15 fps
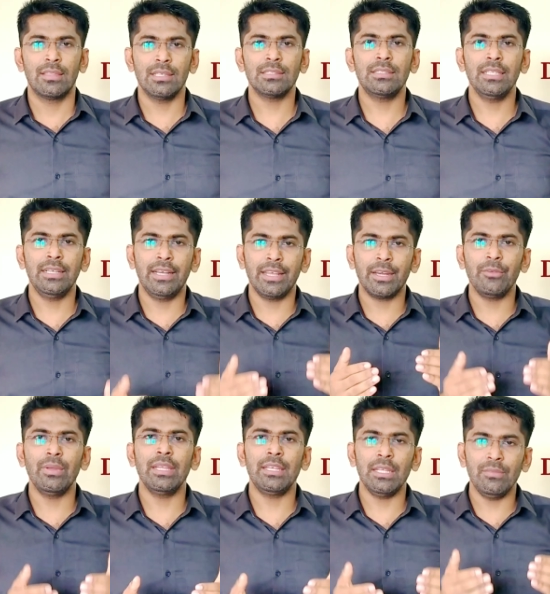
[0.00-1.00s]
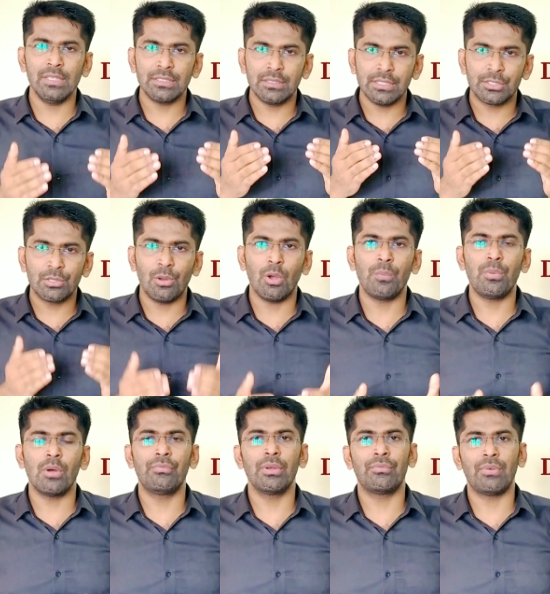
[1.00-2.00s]
Thus the derivative is the
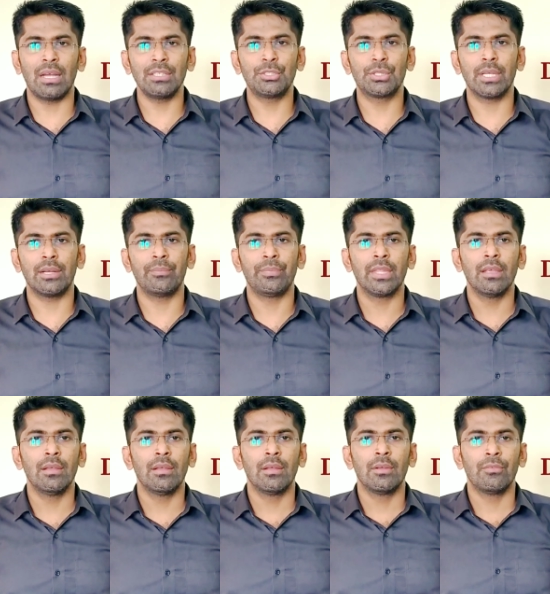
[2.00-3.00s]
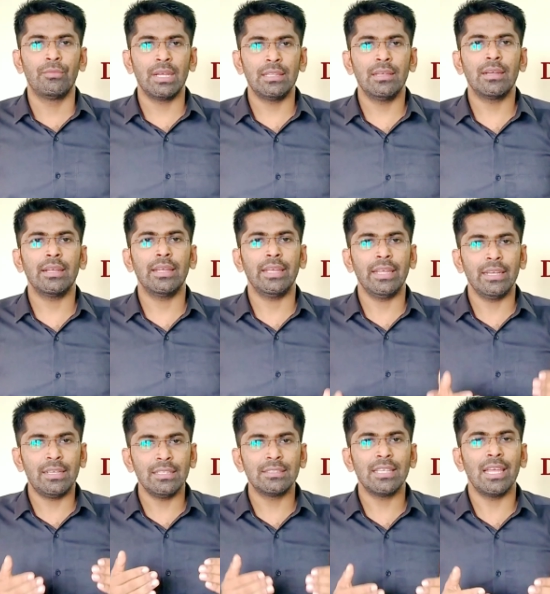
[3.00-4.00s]
slope of a function whether it is
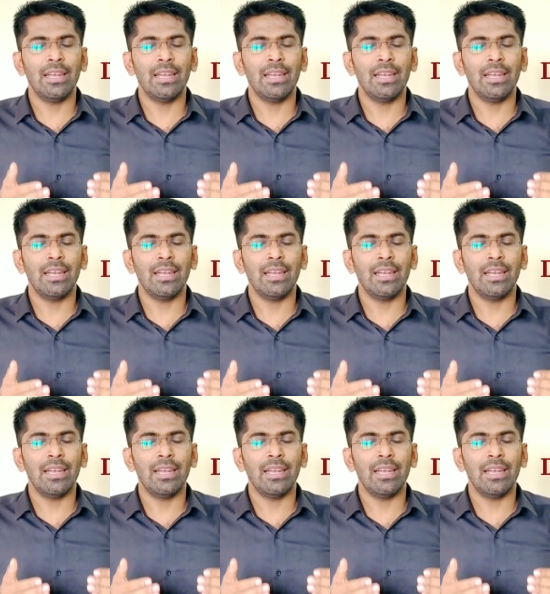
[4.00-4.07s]
a